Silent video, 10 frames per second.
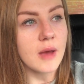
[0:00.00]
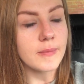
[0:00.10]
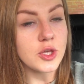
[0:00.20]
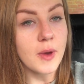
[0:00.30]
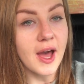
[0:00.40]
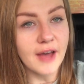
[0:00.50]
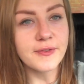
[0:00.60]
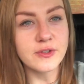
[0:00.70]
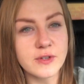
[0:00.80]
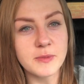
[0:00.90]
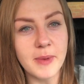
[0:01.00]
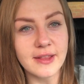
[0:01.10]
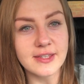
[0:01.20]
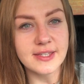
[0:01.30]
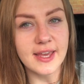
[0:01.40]
You have to
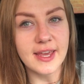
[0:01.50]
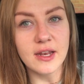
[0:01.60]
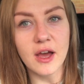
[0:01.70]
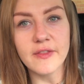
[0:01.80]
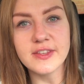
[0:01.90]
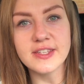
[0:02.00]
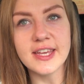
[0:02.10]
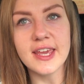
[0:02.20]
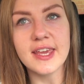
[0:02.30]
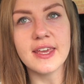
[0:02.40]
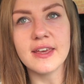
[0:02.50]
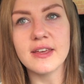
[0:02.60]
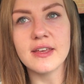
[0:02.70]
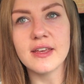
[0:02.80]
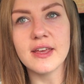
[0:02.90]
respect the sea. Like, the sea
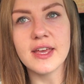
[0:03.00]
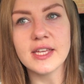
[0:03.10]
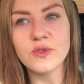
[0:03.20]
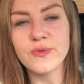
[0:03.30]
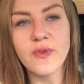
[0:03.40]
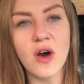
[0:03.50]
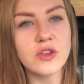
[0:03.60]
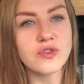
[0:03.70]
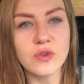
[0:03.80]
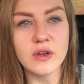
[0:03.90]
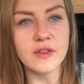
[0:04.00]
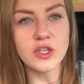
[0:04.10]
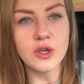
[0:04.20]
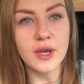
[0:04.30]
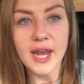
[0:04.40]
is far stronger
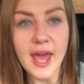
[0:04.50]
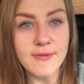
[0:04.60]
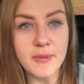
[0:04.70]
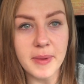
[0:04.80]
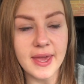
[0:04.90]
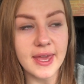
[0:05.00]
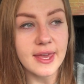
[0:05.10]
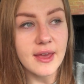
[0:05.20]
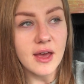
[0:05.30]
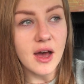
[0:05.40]
than you can ever be.